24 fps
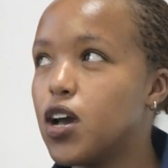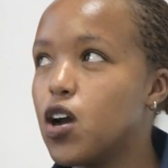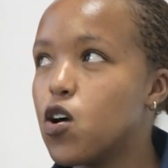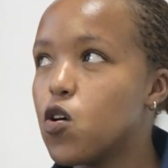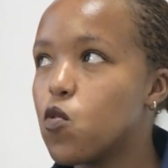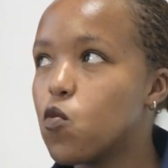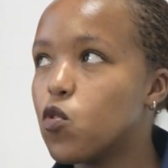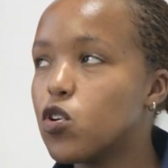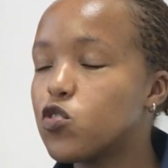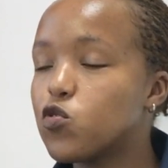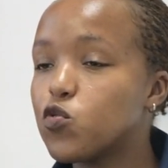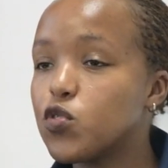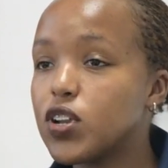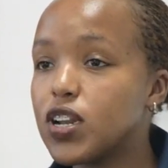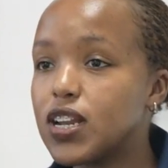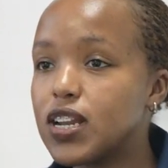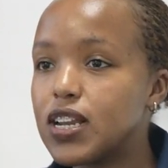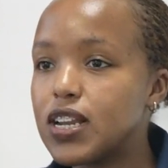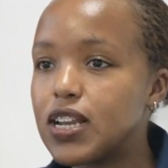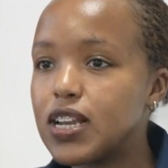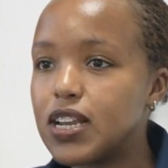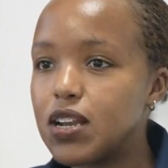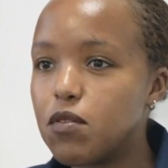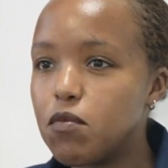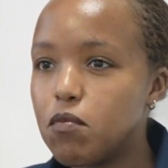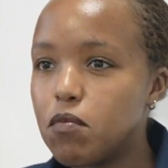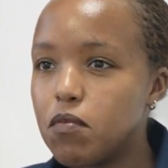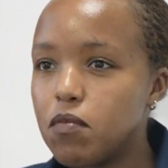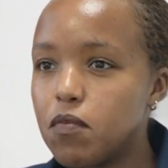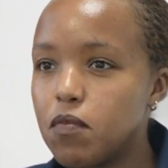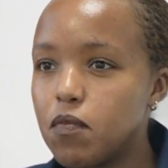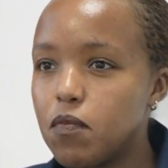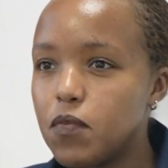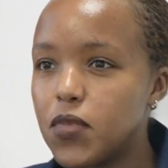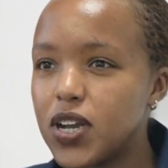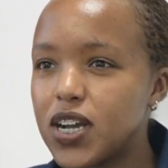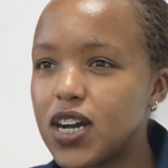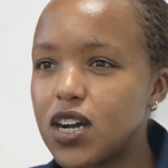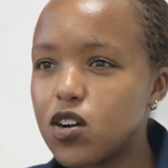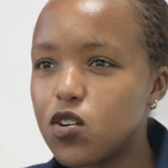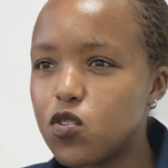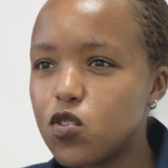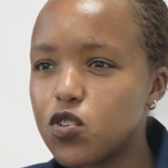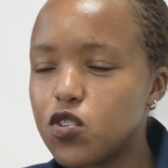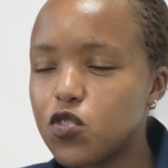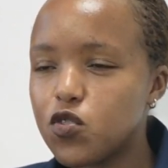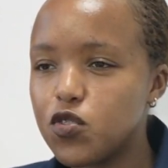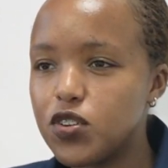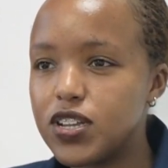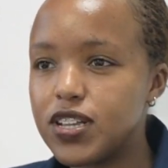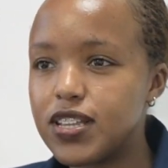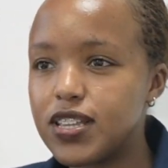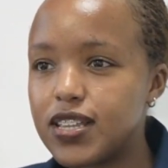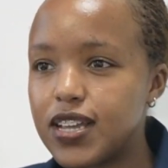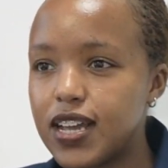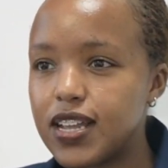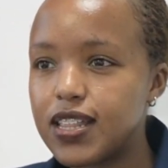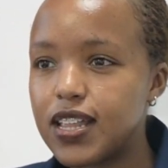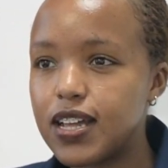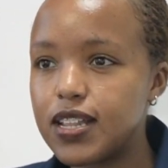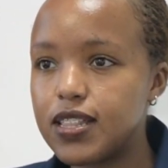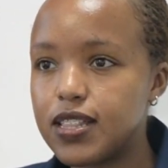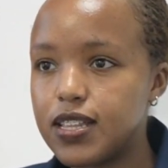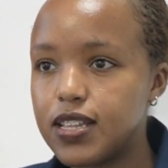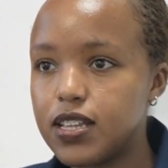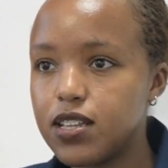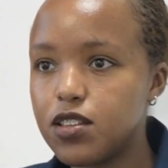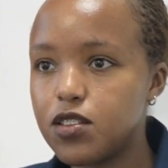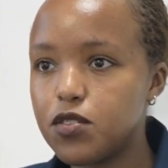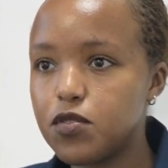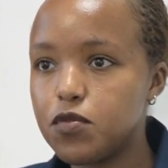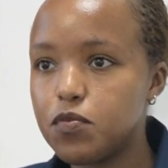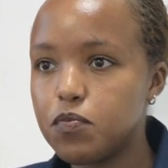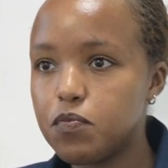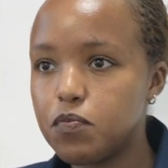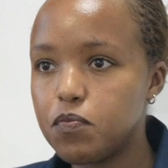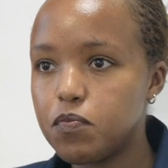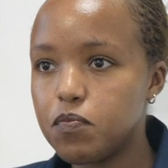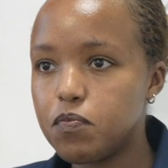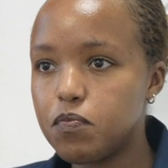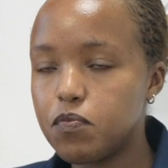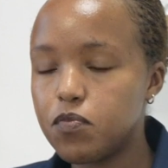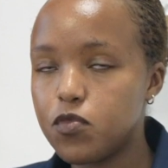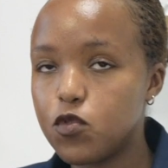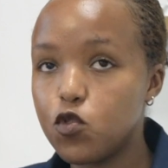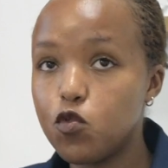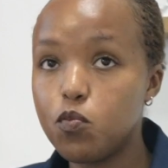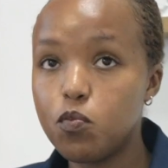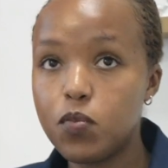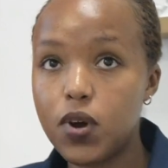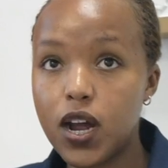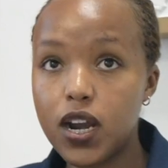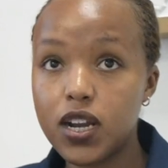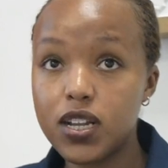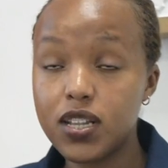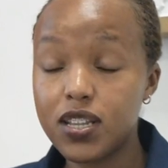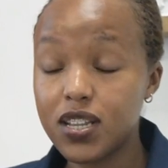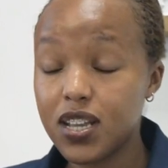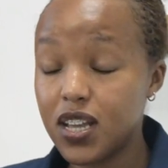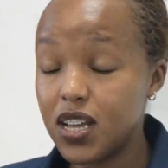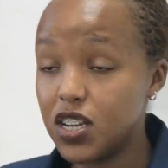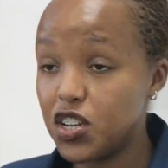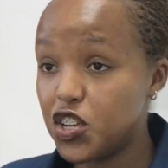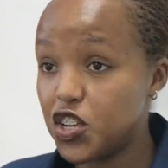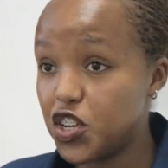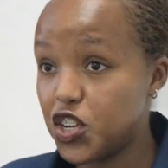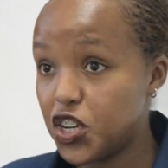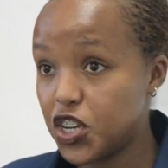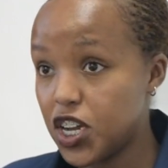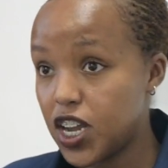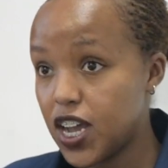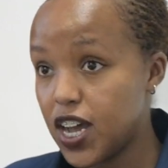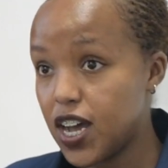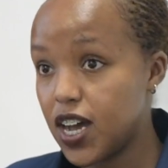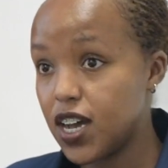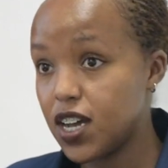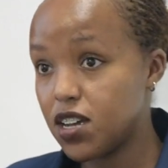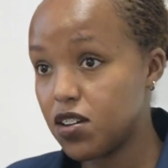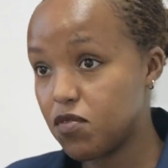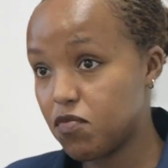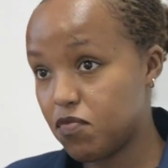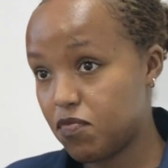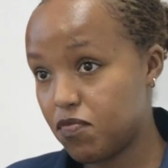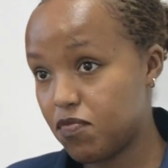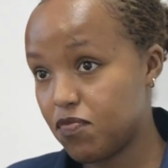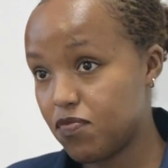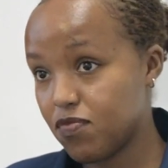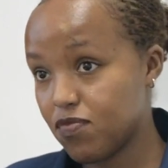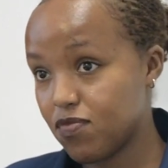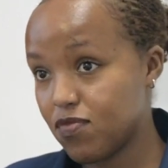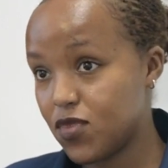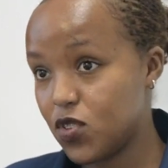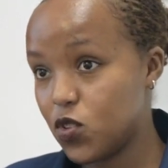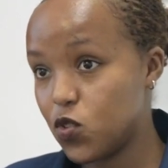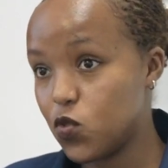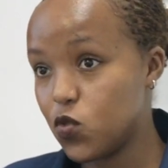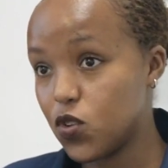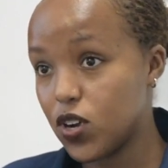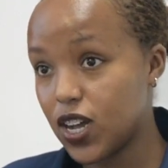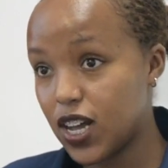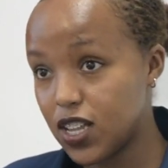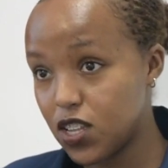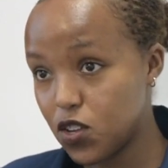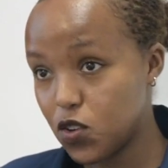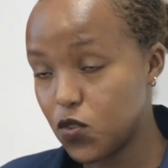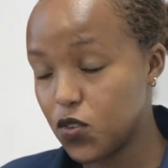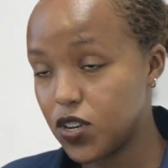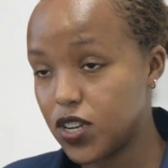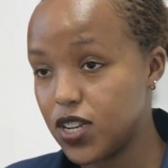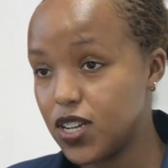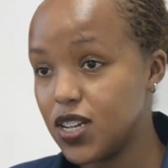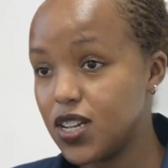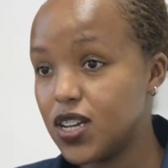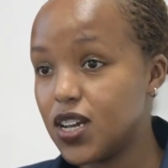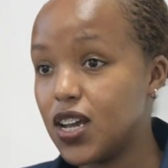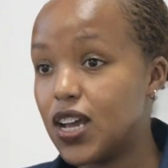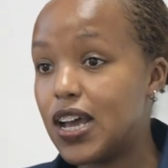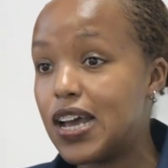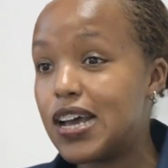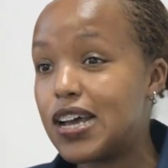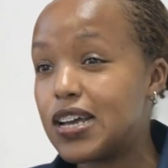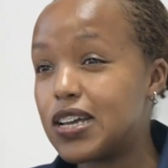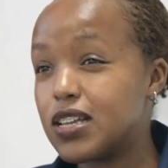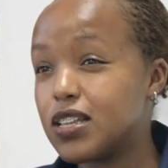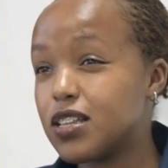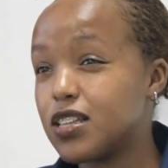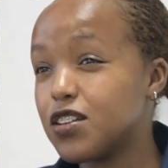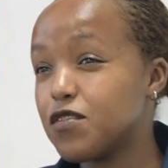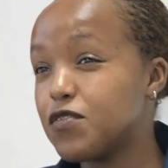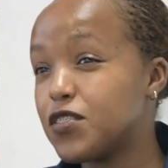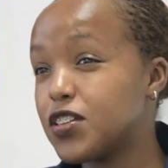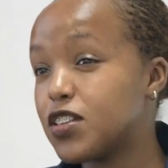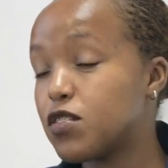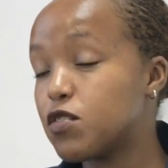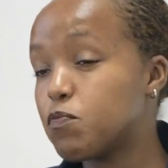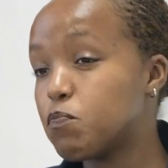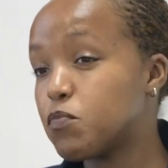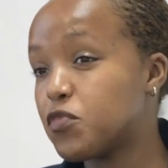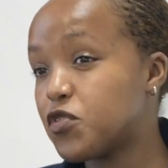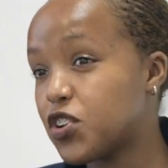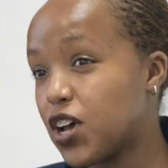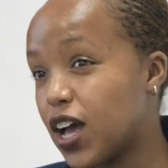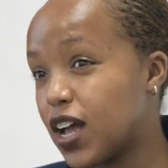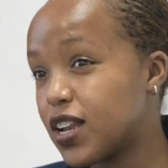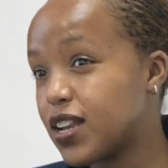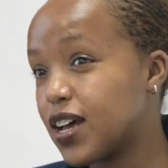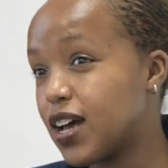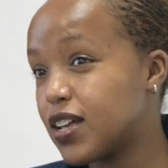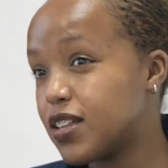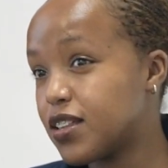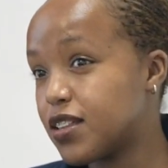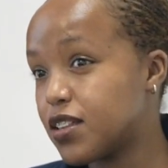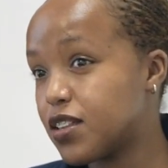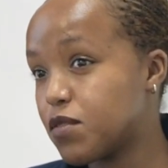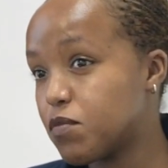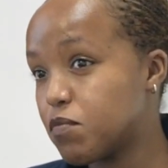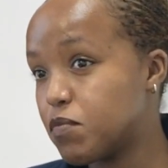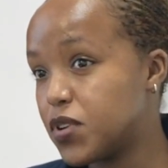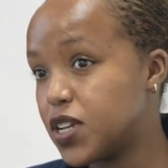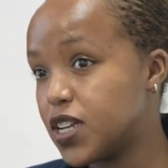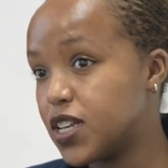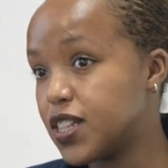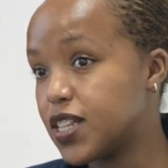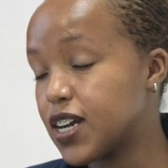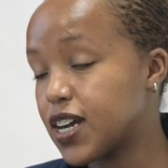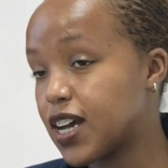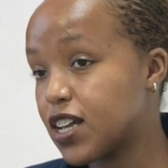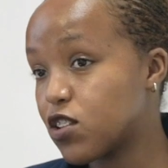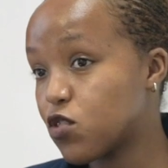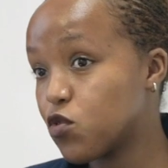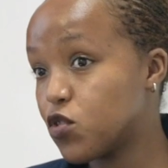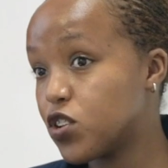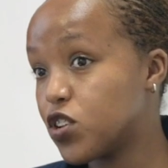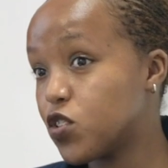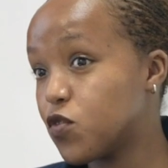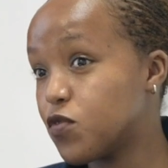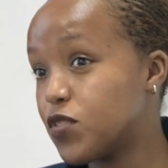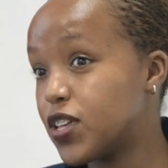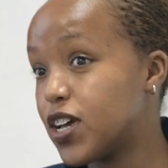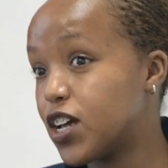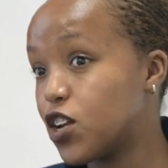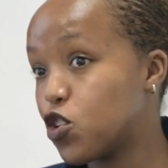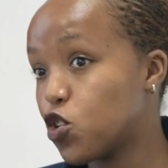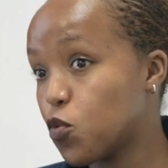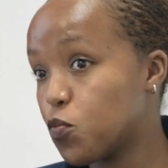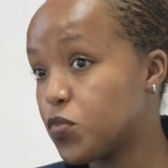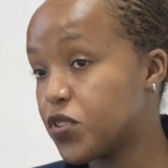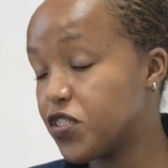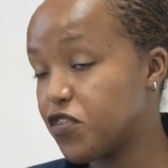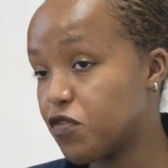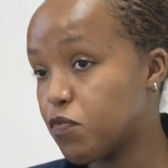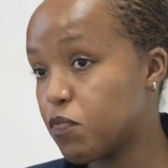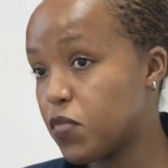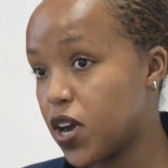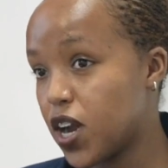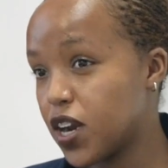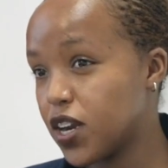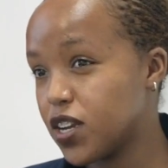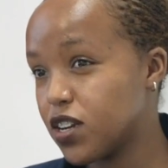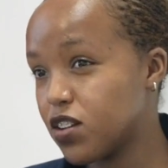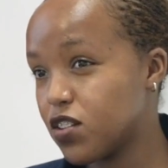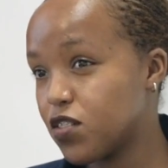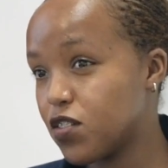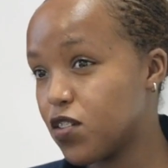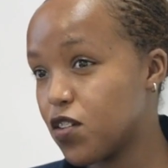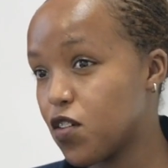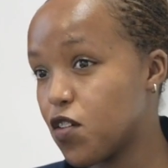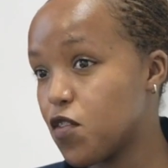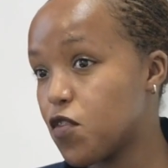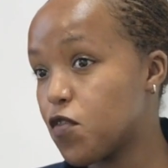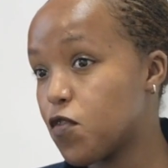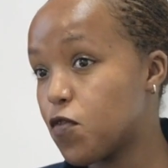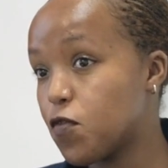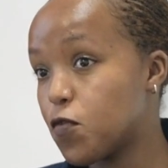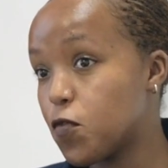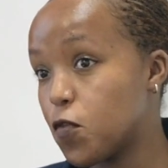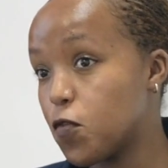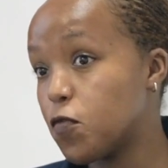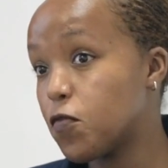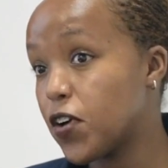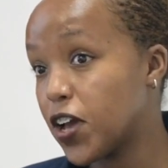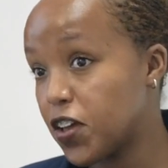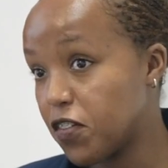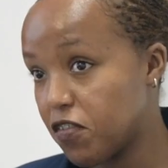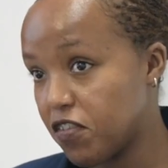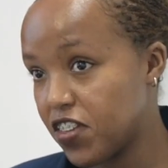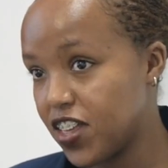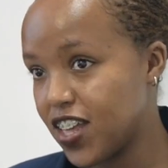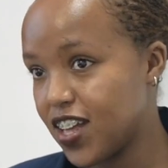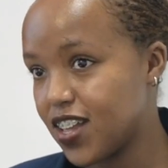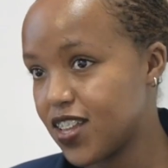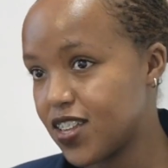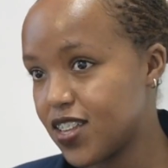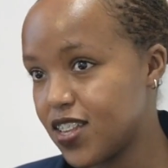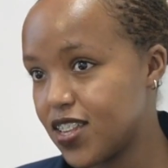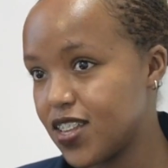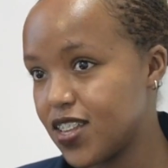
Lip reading: what will make a court to decide that these two parents can share, custody is if this child has been in the custody of the adoptive parent for 5 years.